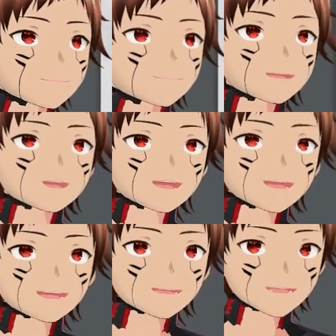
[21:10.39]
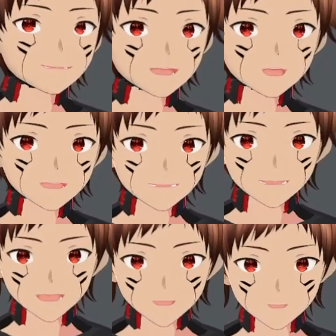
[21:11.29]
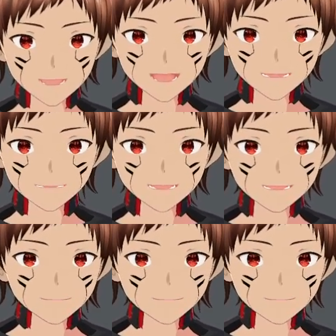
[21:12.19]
looking at these points, but we're going to see.